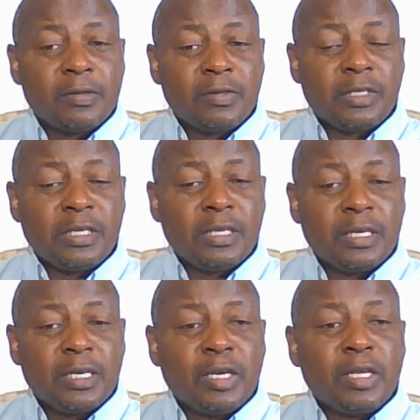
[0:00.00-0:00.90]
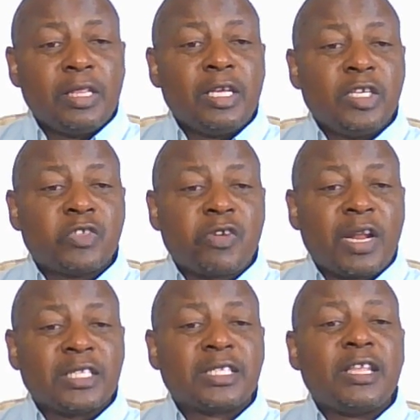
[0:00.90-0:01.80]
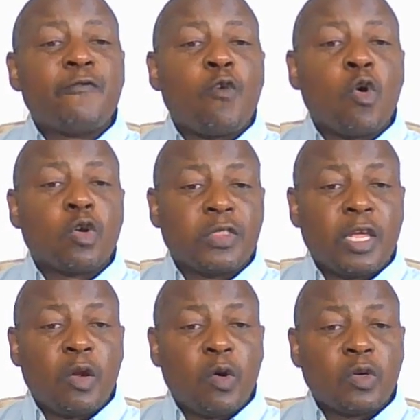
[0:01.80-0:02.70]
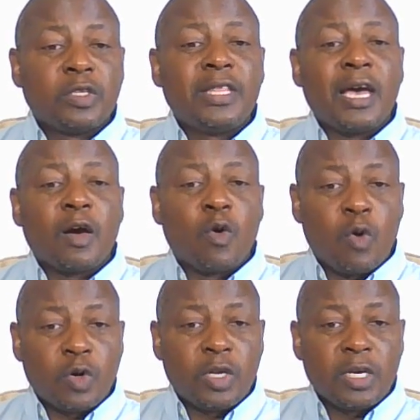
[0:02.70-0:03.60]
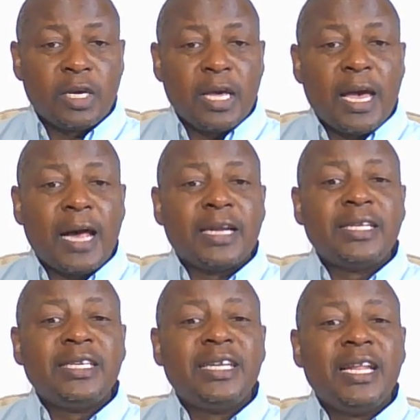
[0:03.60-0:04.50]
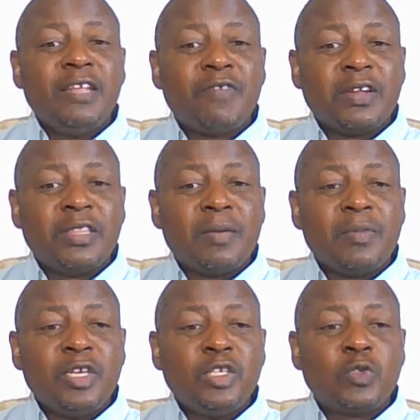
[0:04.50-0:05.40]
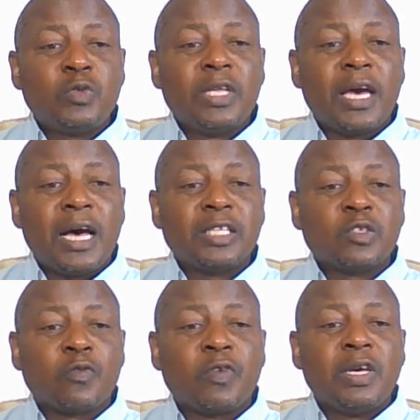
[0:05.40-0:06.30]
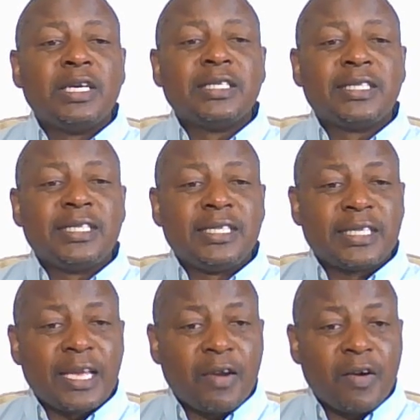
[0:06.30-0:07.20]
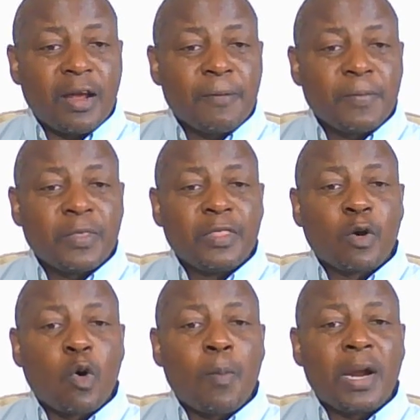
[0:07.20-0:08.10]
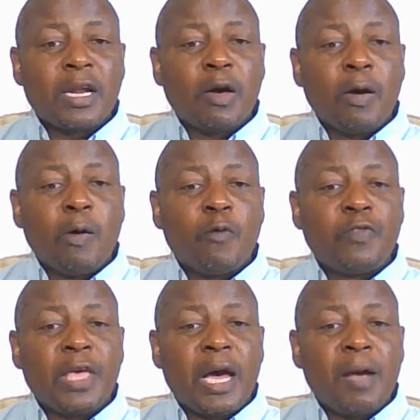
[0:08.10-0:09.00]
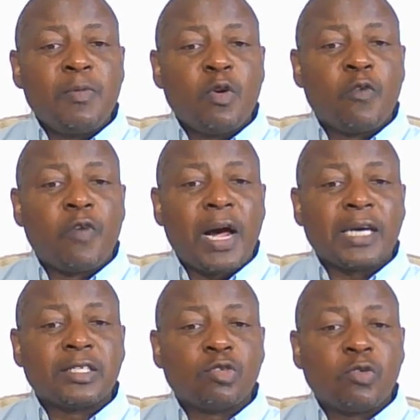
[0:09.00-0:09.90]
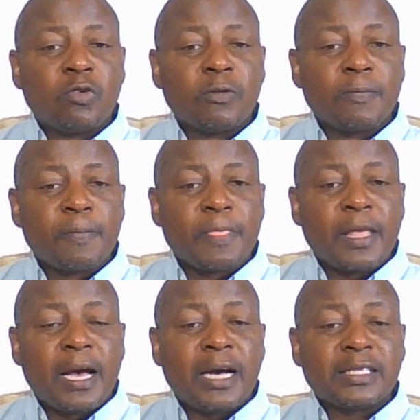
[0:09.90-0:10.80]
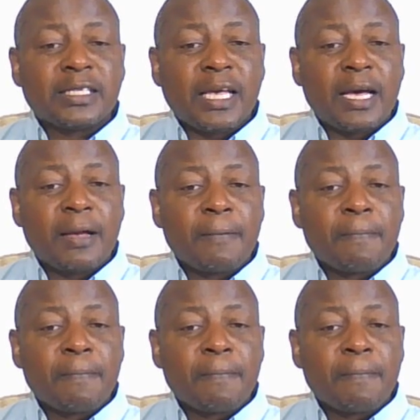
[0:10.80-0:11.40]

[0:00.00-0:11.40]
You see, the Israelites, they forgot the Lord their God, and he delivered them into the hands of Sisera, the commander of the army of Hazo, Hazor,